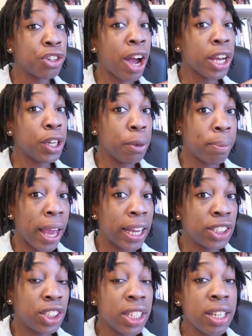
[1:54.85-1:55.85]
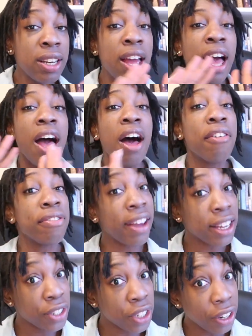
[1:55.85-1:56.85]
your occupation
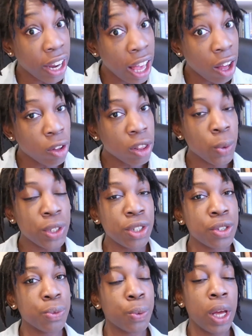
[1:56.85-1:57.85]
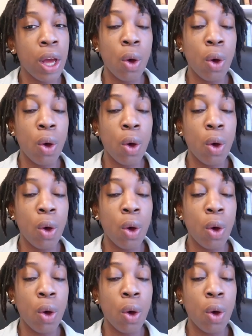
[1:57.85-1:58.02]
affects your health, which is